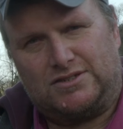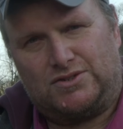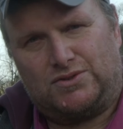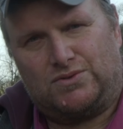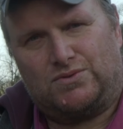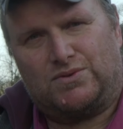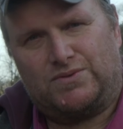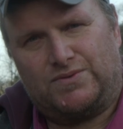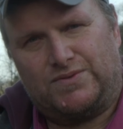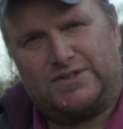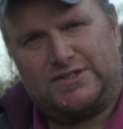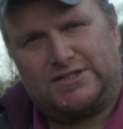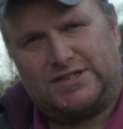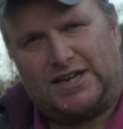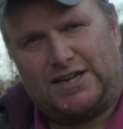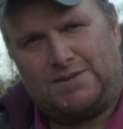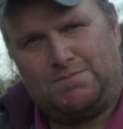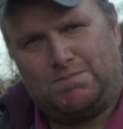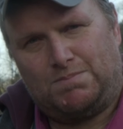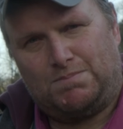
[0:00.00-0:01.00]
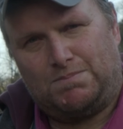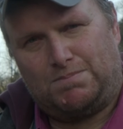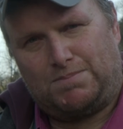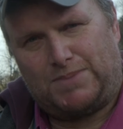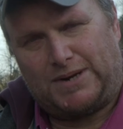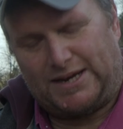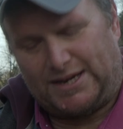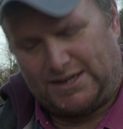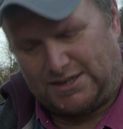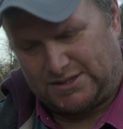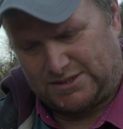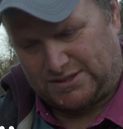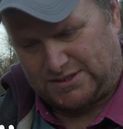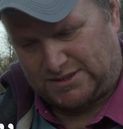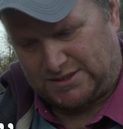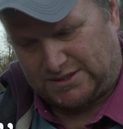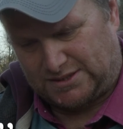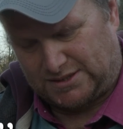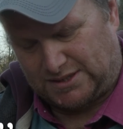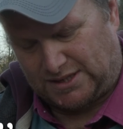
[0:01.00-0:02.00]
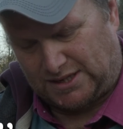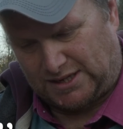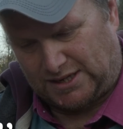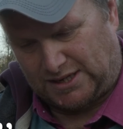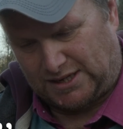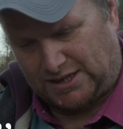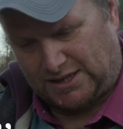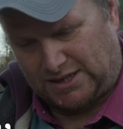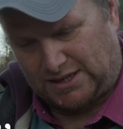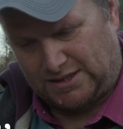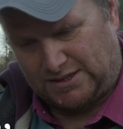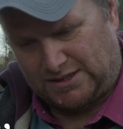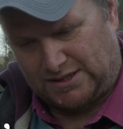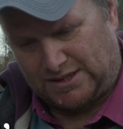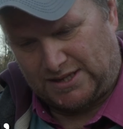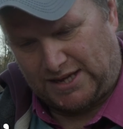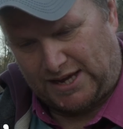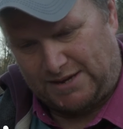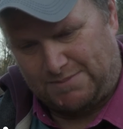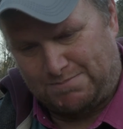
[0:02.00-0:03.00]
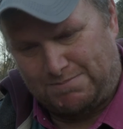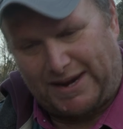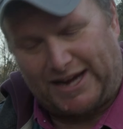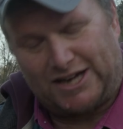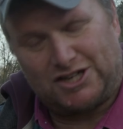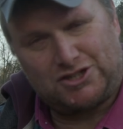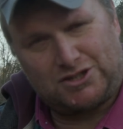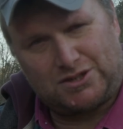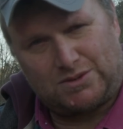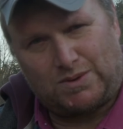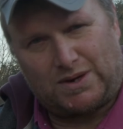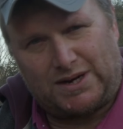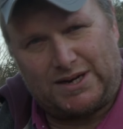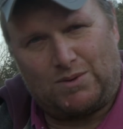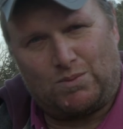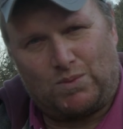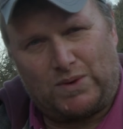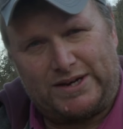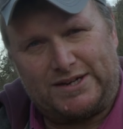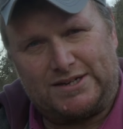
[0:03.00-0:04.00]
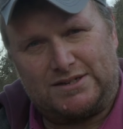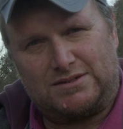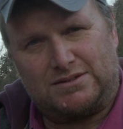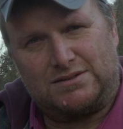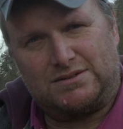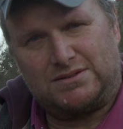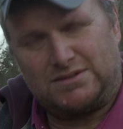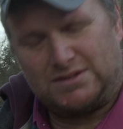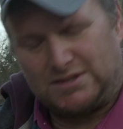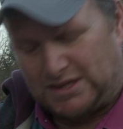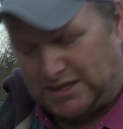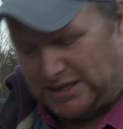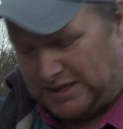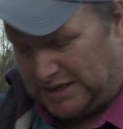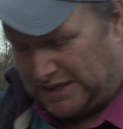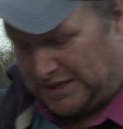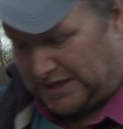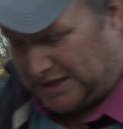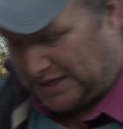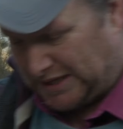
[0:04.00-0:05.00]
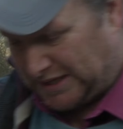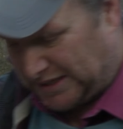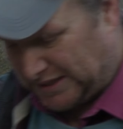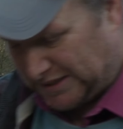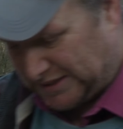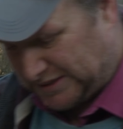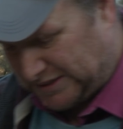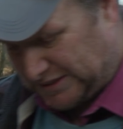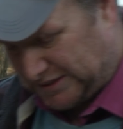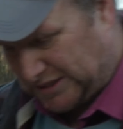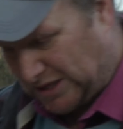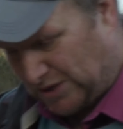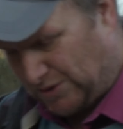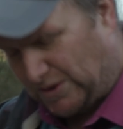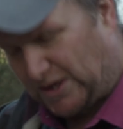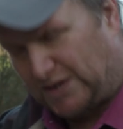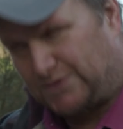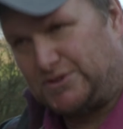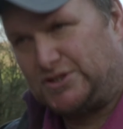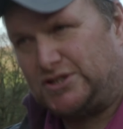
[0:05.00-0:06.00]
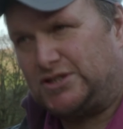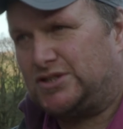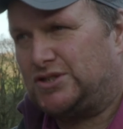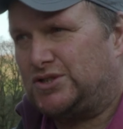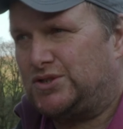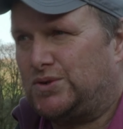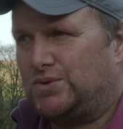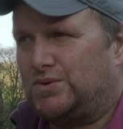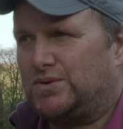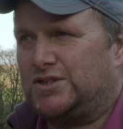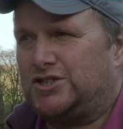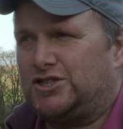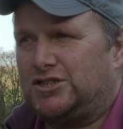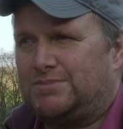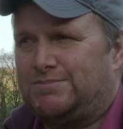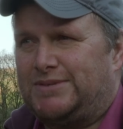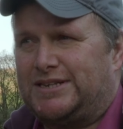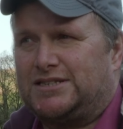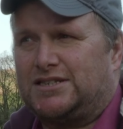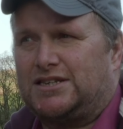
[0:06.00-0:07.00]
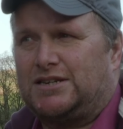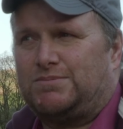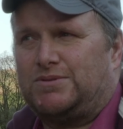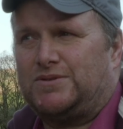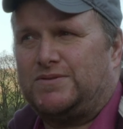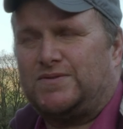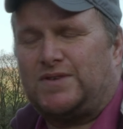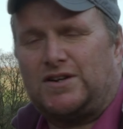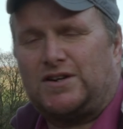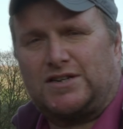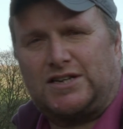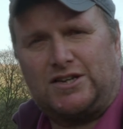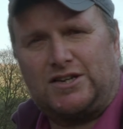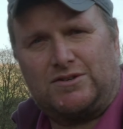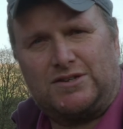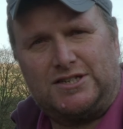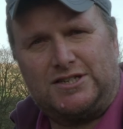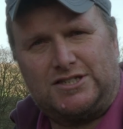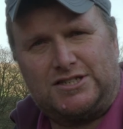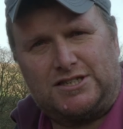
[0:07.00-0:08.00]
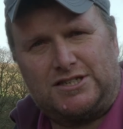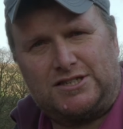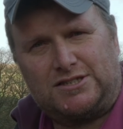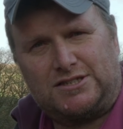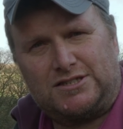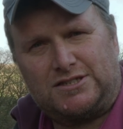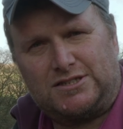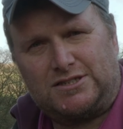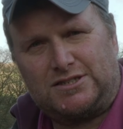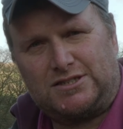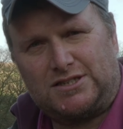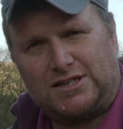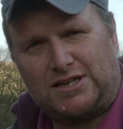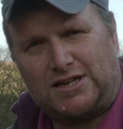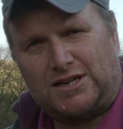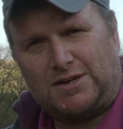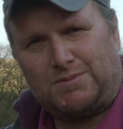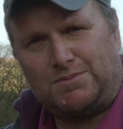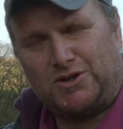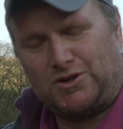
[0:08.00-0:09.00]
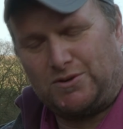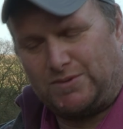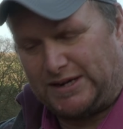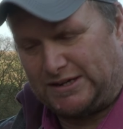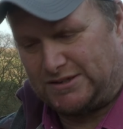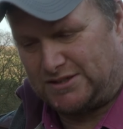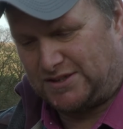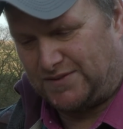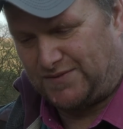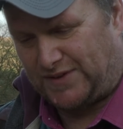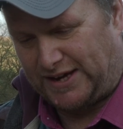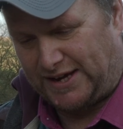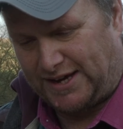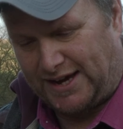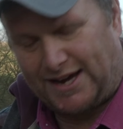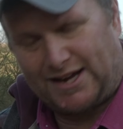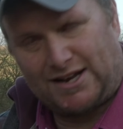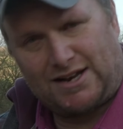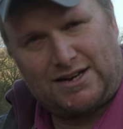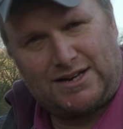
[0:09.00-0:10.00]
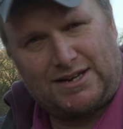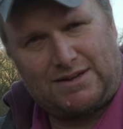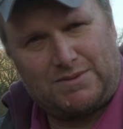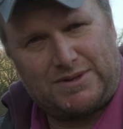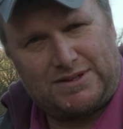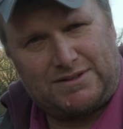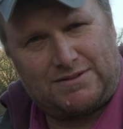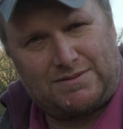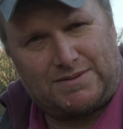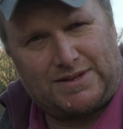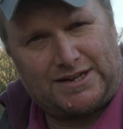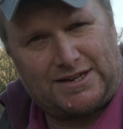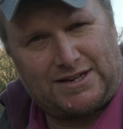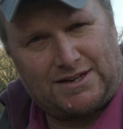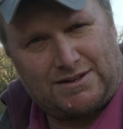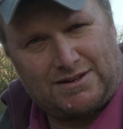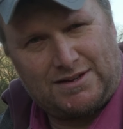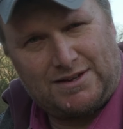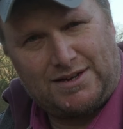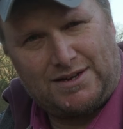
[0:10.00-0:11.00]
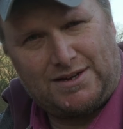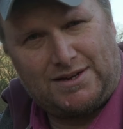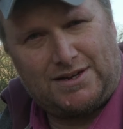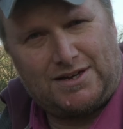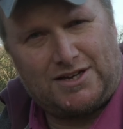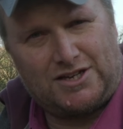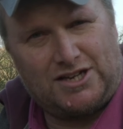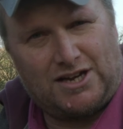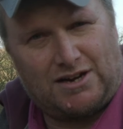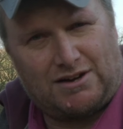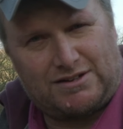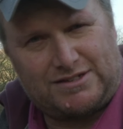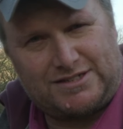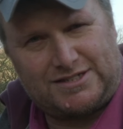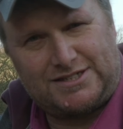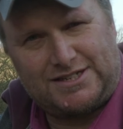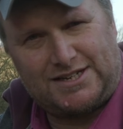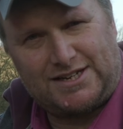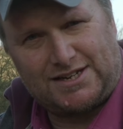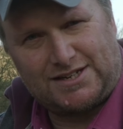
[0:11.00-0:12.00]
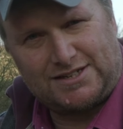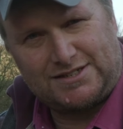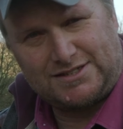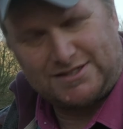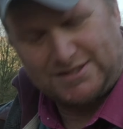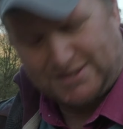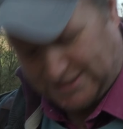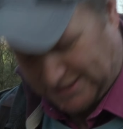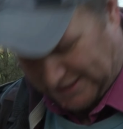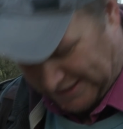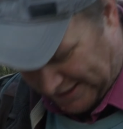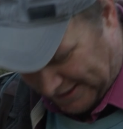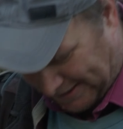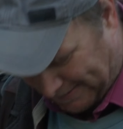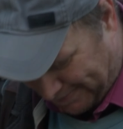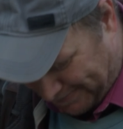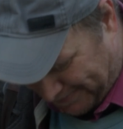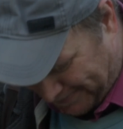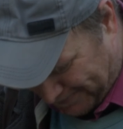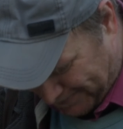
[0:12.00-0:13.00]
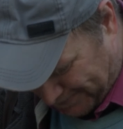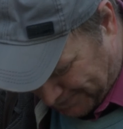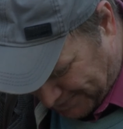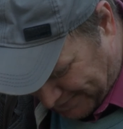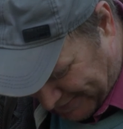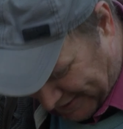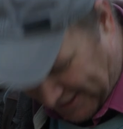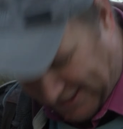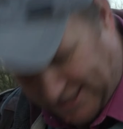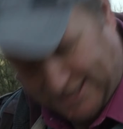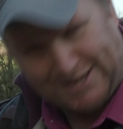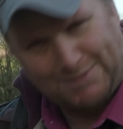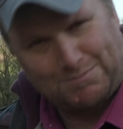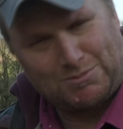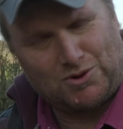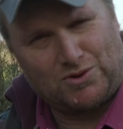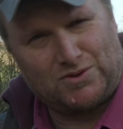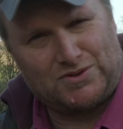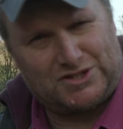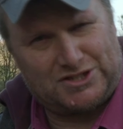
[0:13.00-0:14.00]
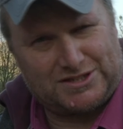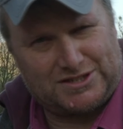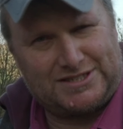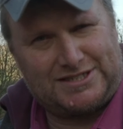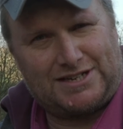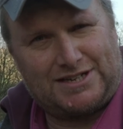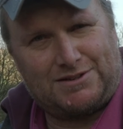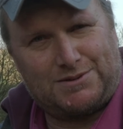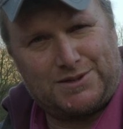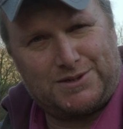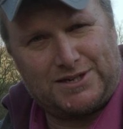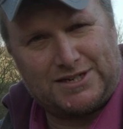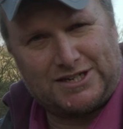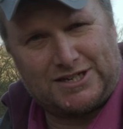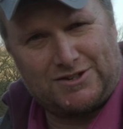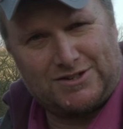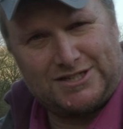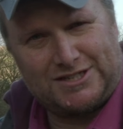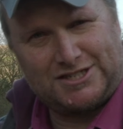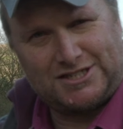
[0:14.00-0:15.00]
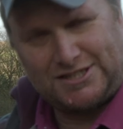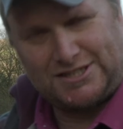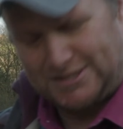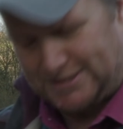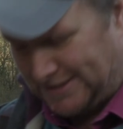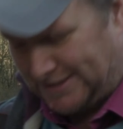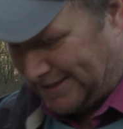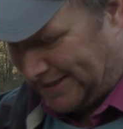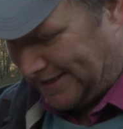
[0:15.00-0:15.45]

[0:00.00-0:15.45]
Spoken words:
talk of the same place. They match quite well. So I was just met a couple of archaeologists who were out surveying, handily with their yardsticks in clipboards. You could tell they were archaeologists,